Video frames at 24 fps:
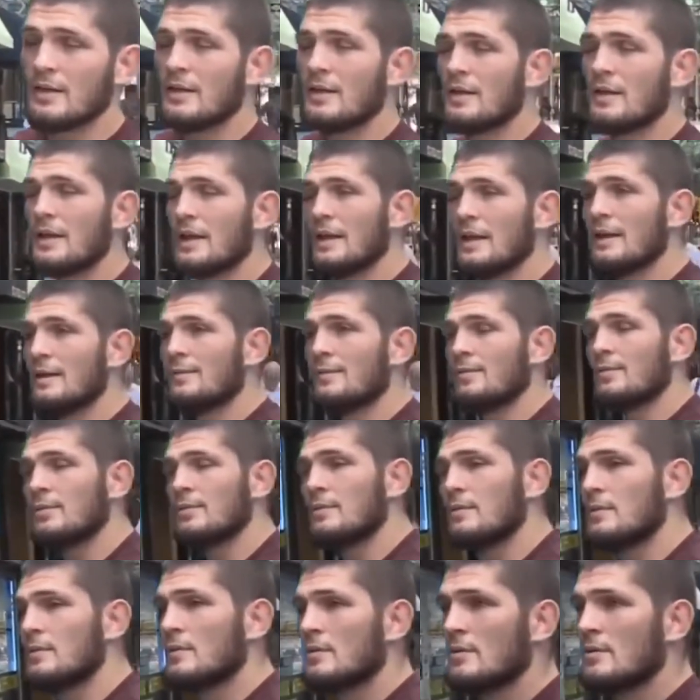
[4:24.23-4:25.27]
Who wins the
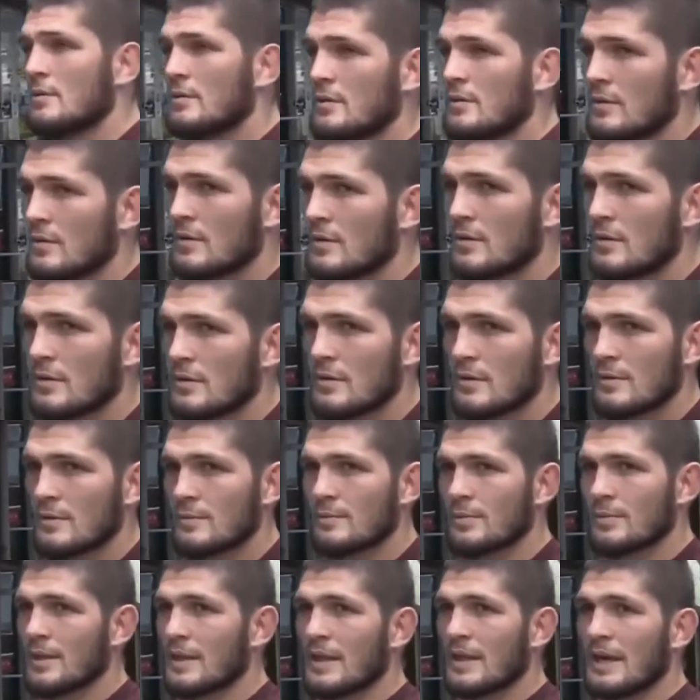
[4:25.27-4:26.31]
street fight, you or Conor?
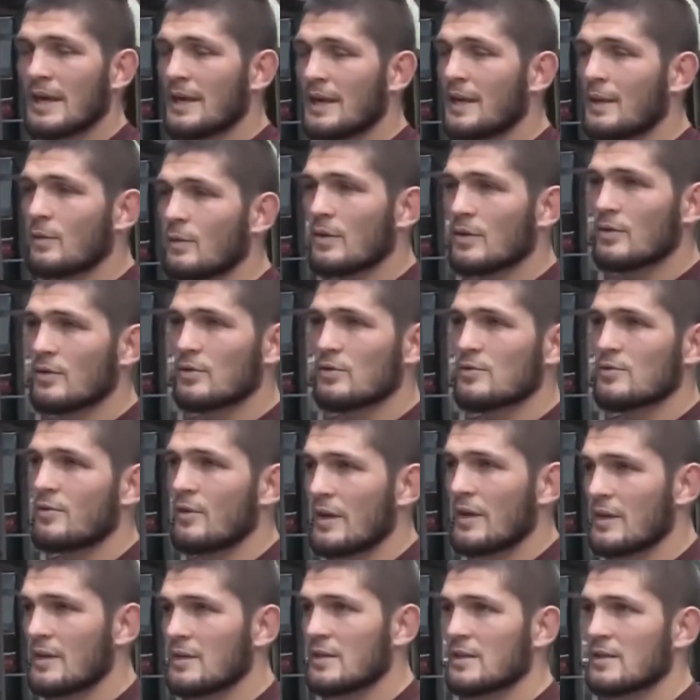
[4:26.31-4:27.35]
No, I never always
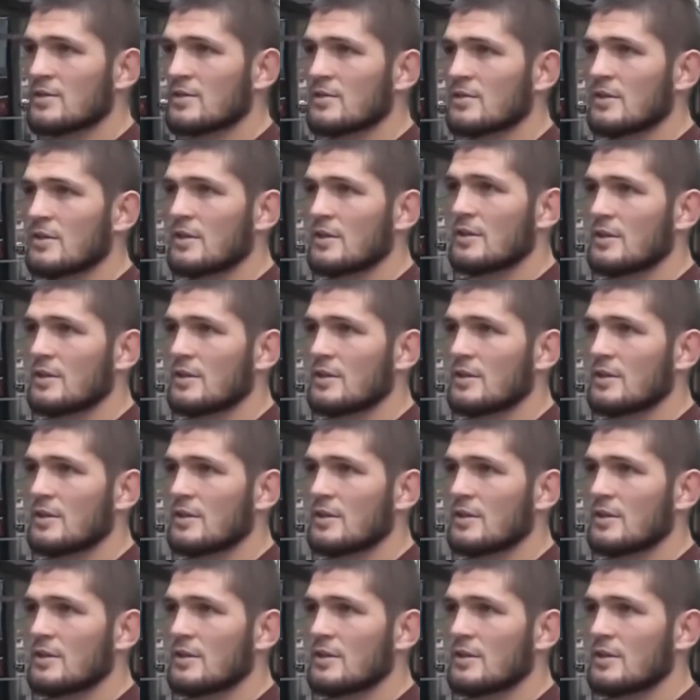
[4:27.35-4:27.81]
fight in the street.